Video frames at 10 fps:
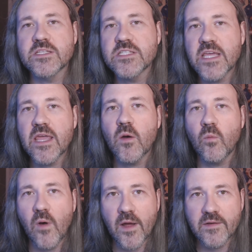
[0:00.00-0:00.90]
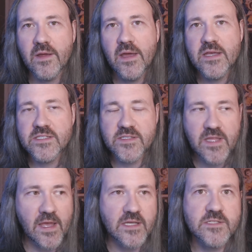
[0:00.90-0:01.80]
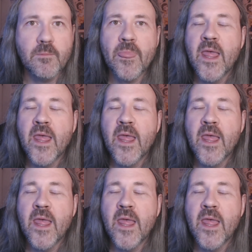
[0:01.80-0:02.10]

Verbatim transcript: see what sticks.